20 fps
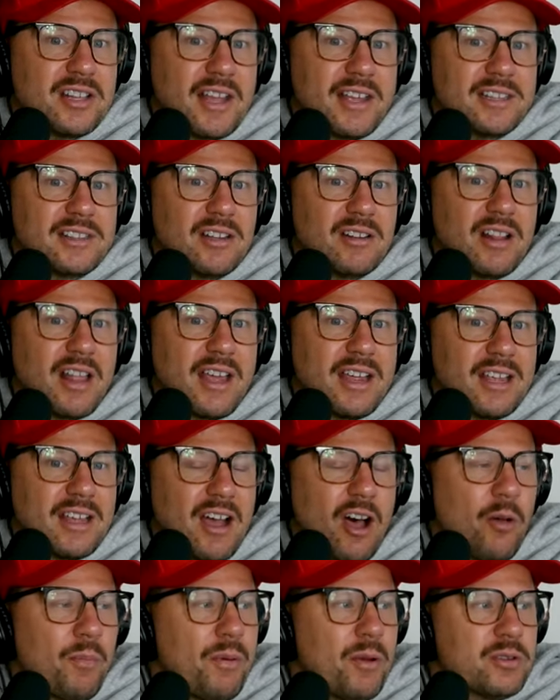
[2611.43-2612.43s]
Like, they're like,
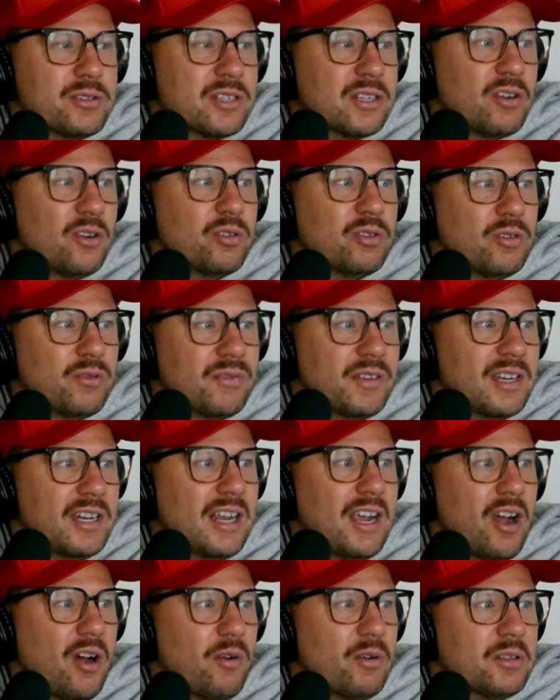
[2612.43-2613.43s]
I'll post an older
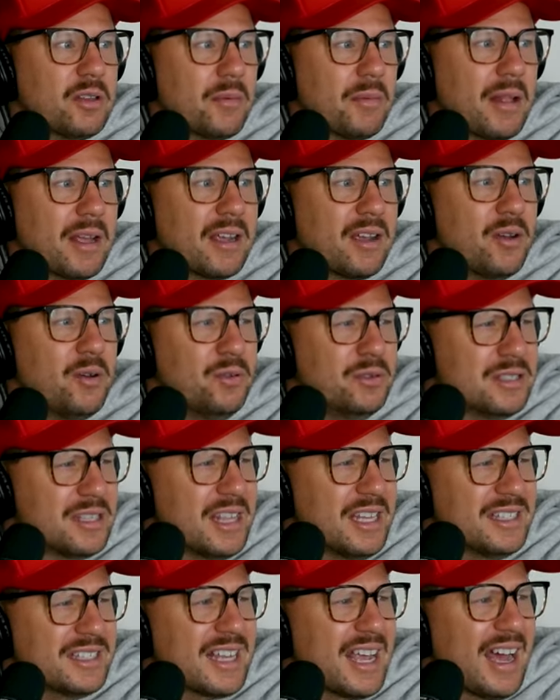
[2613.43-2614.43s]
video and they're like, who's
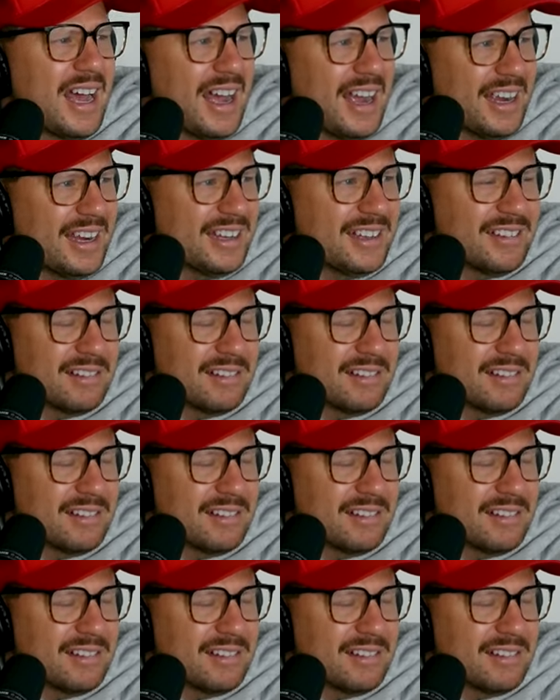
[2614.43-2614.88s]
this guy?